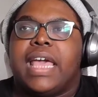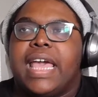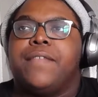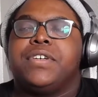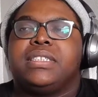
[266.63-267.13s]

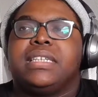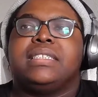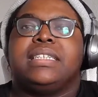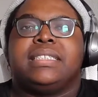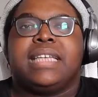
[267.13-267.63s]
ever
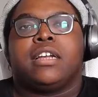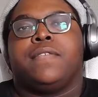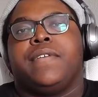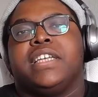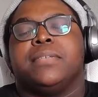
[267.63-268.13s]
since he
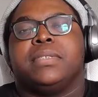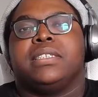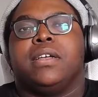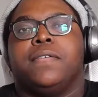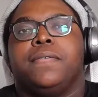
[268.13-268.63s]
sacrificed
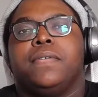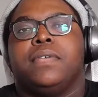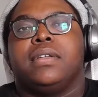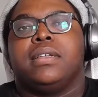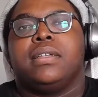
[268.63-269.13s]
himself
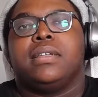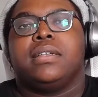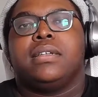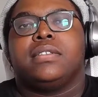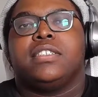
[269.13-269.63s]

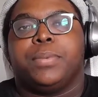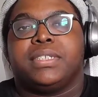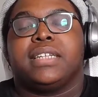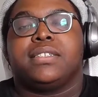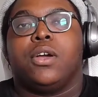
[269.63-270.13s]
to
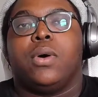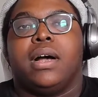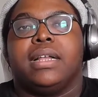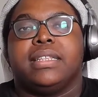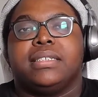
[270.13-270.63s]
protect
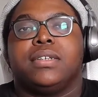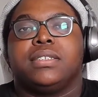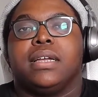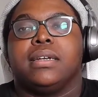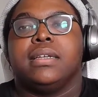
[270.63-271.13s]
Gohan in the Cell
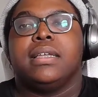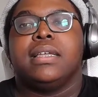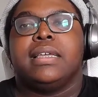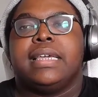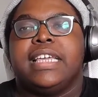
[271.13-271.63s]
Saga,
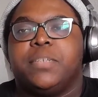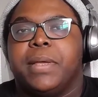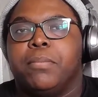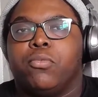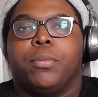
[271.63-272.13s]
he's
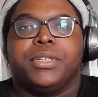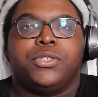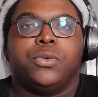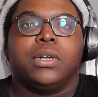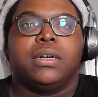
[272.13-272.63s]
been more
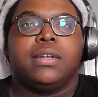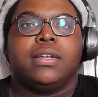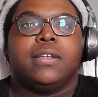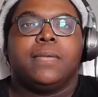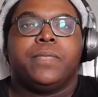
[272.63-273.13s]
mature.
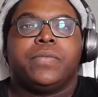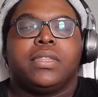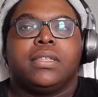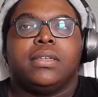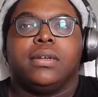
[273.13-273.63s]

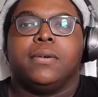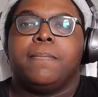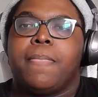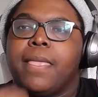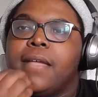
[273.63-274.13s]
You know?
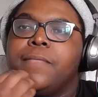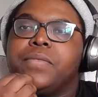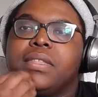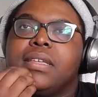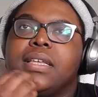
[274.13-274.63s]

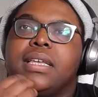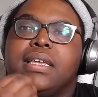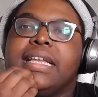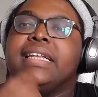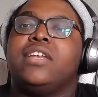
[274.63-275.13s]

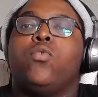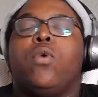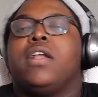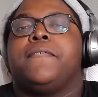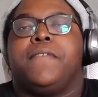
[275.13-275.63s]
He didn't
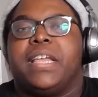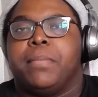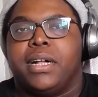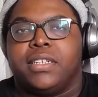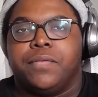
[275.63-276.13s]
want to fight
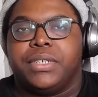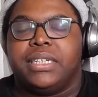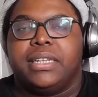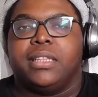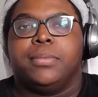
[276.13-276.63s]
Majin
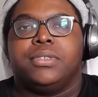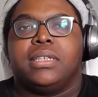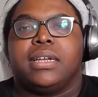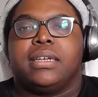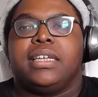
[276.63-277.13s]
Vegeta in the Buu
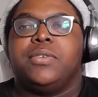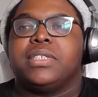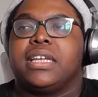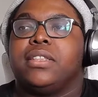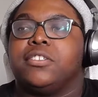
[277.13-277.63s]
Saga. He
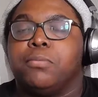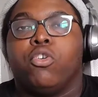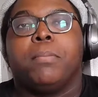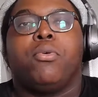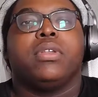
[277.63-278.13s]
was like, there's
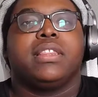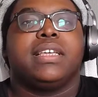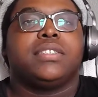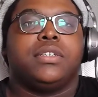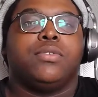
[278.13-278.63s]
more important
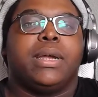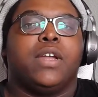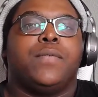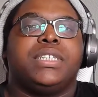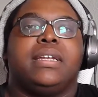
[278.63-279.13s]
things to do right
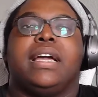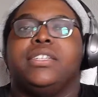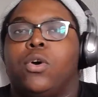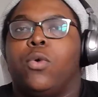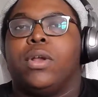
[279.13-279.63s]
now, Vegeta. I
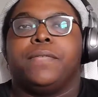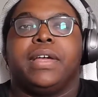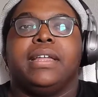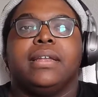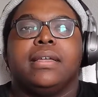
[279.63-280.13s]
don't want to
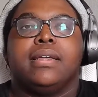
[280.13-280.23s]
fight.